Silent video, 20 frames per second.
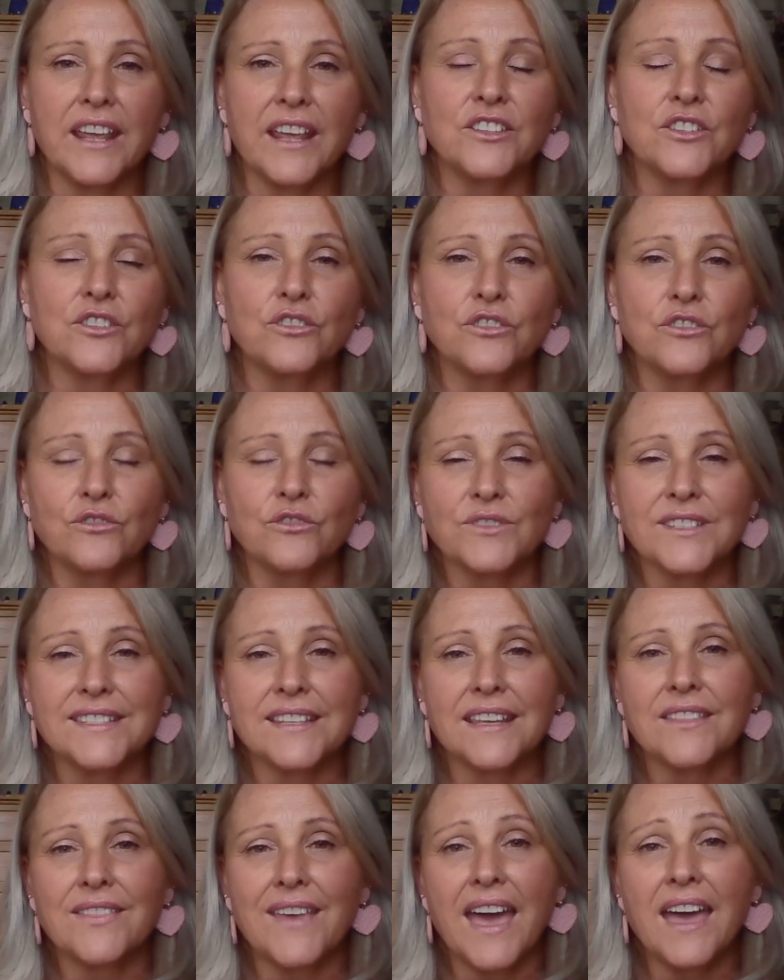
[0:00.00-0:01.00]
you'll
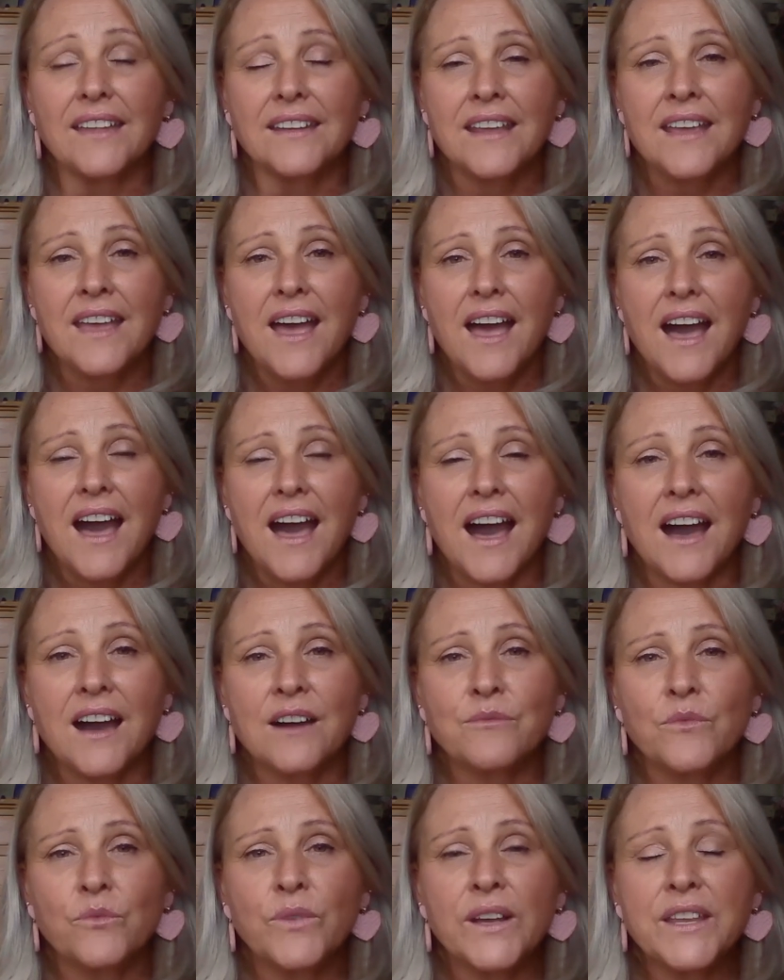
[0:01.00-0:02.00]
see that.
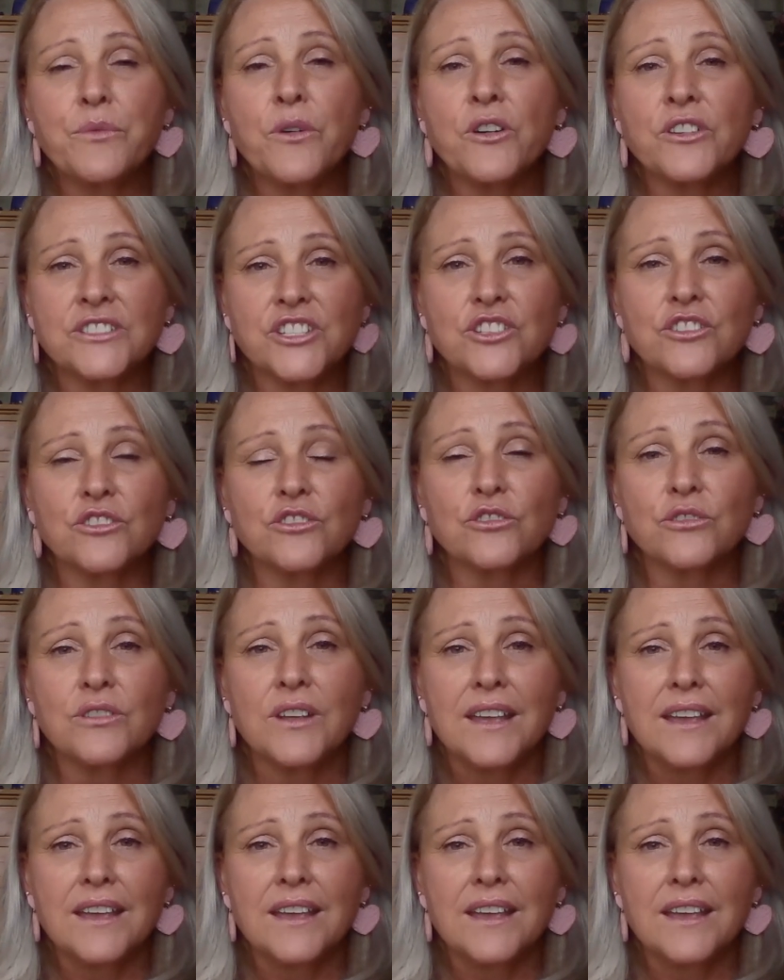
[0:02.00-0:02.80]
We want to